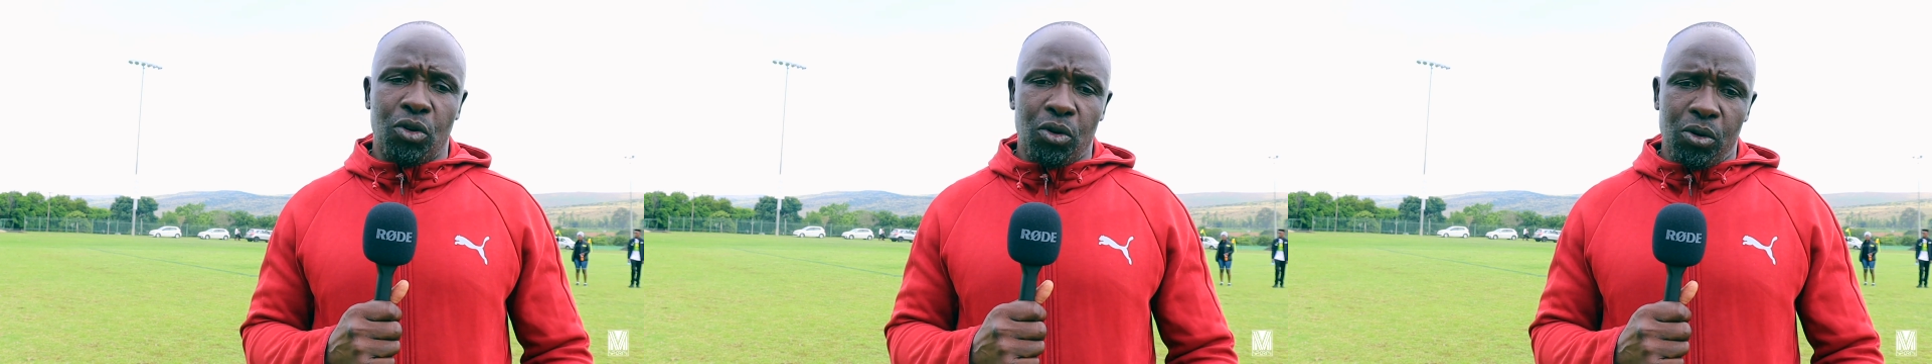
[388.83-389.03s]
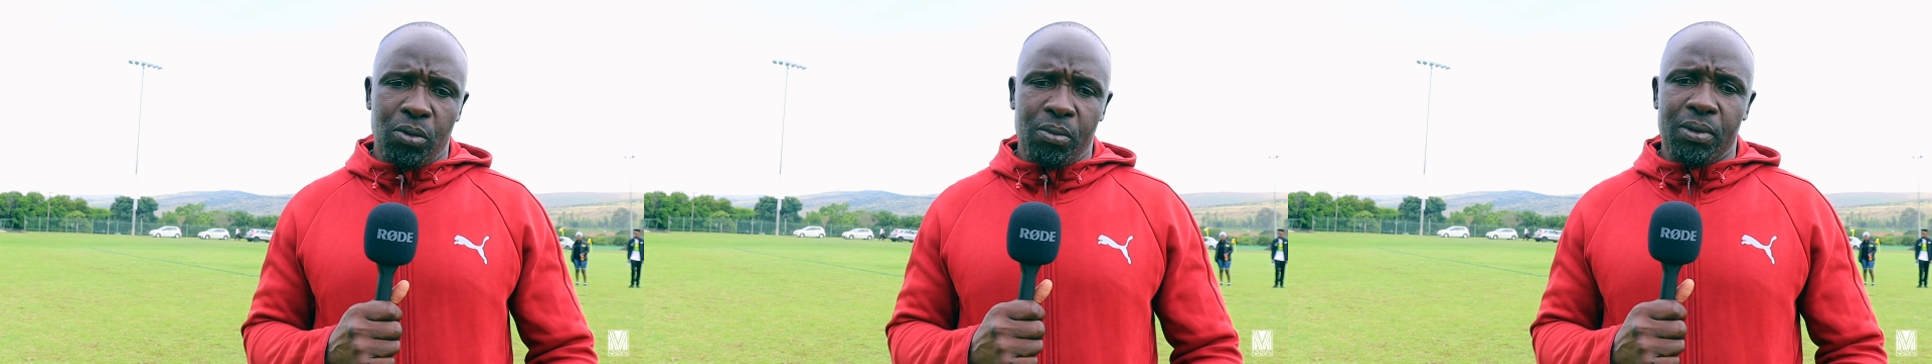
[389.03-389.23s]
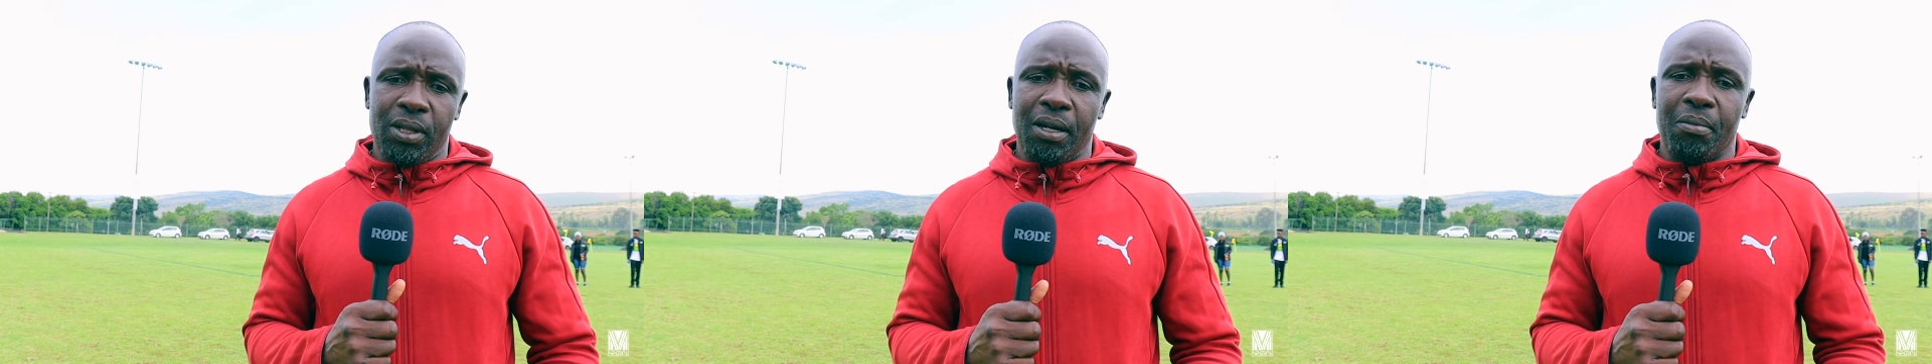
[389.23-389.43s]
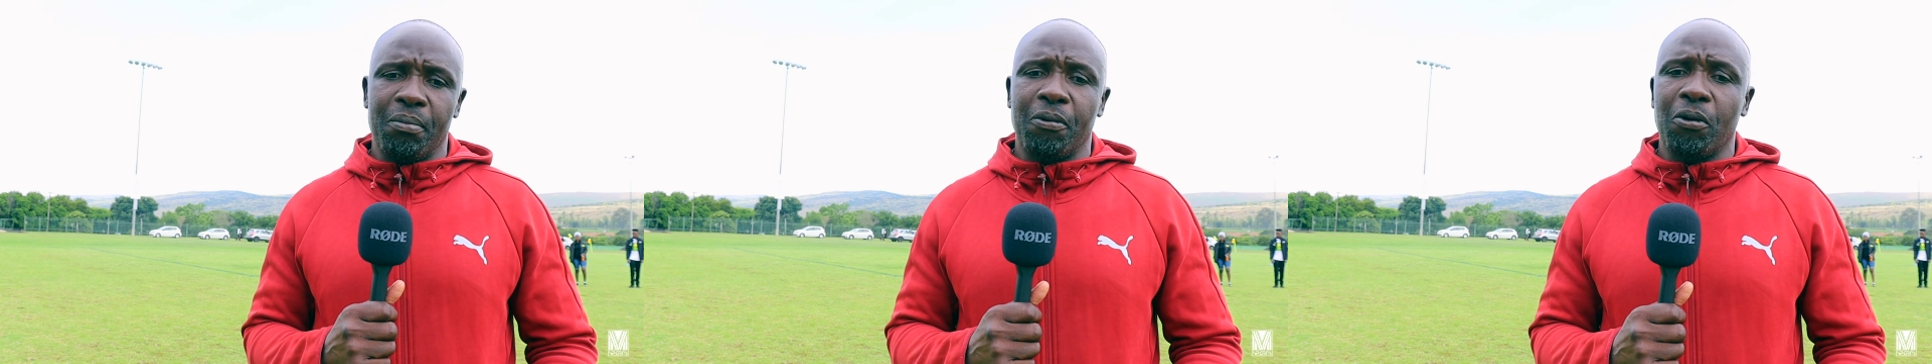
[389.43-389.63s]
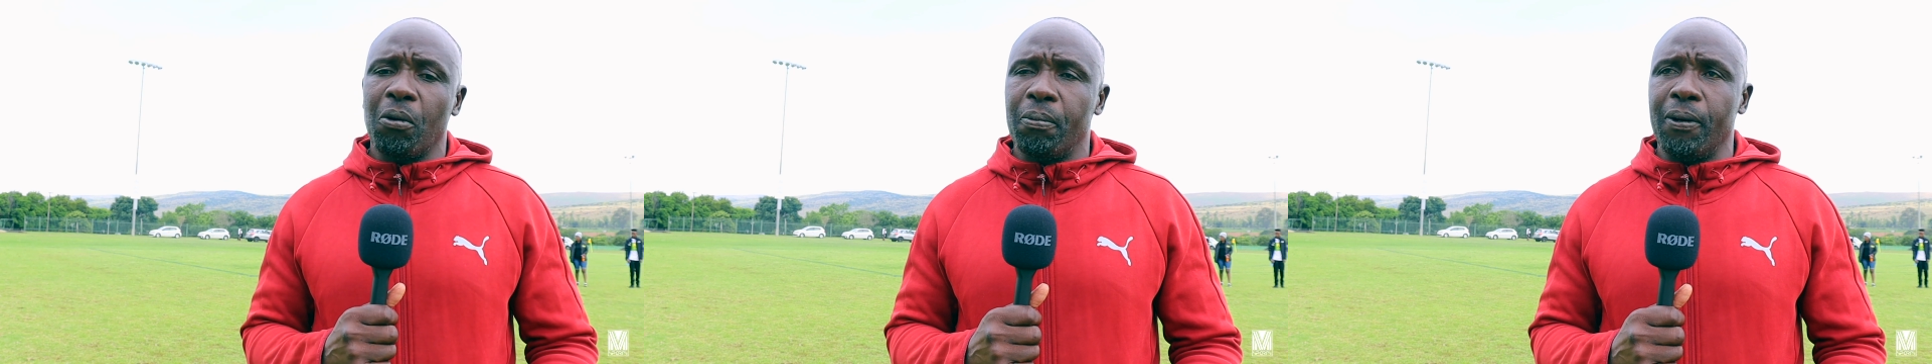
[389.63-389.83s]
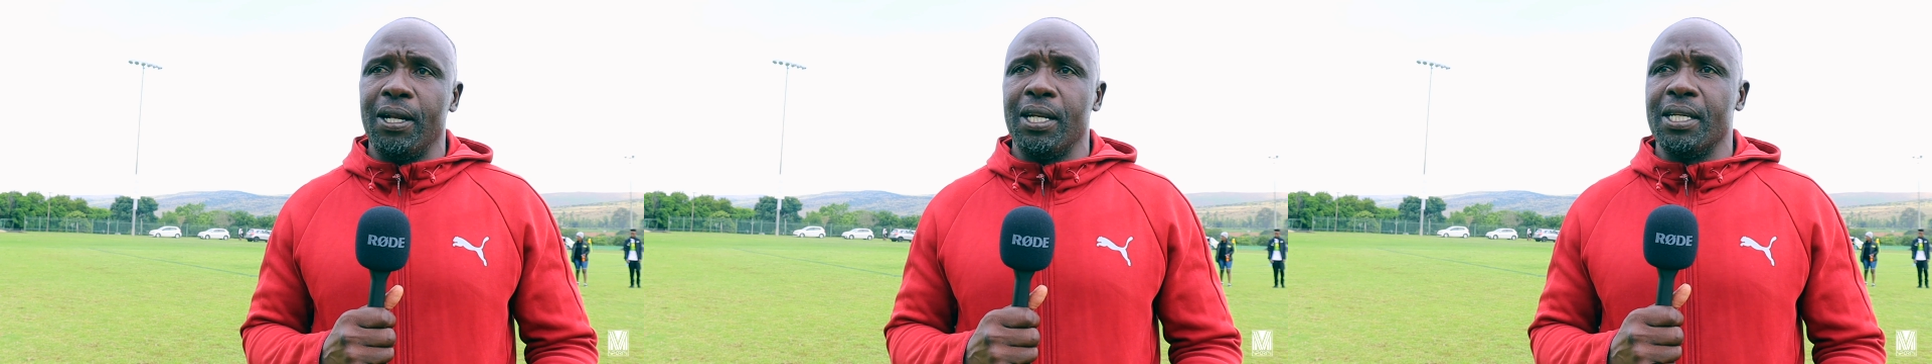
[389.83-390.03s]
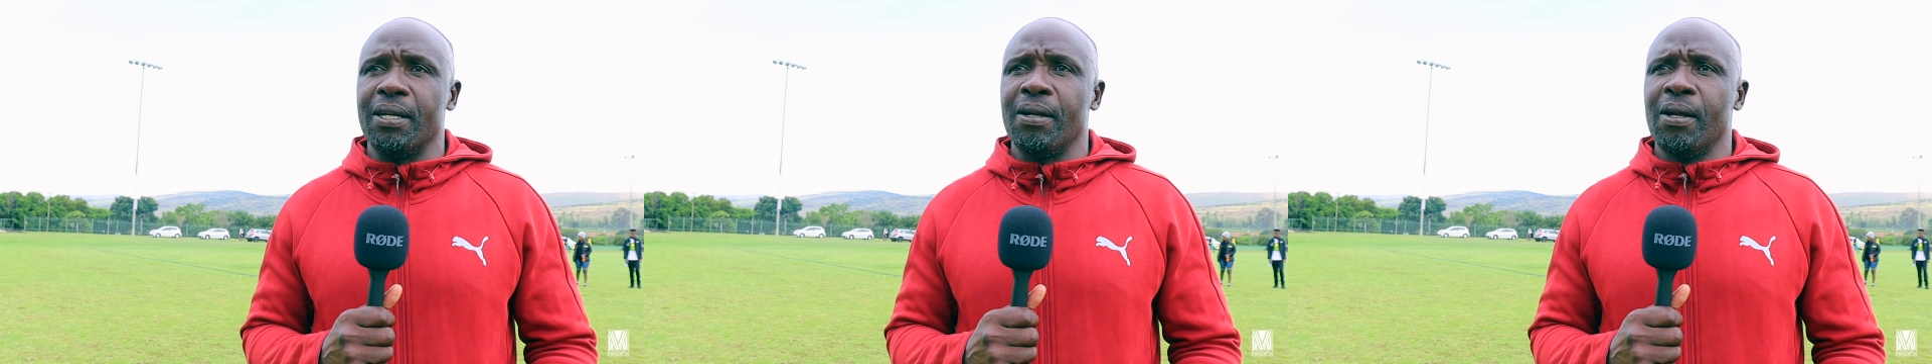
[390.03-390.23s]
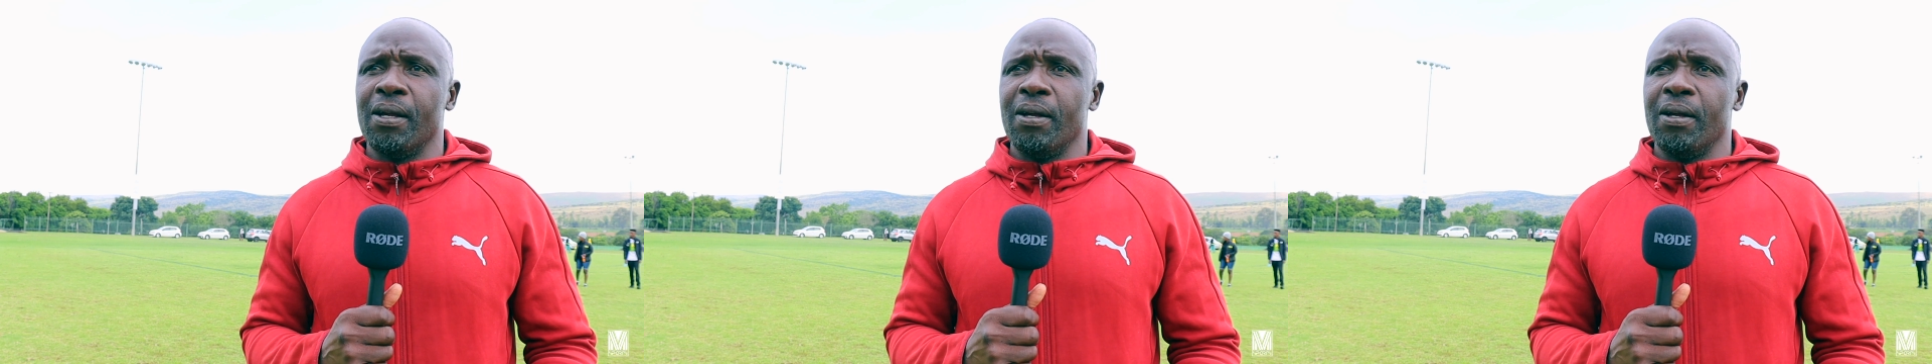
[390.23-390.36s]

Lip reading: groom them properly.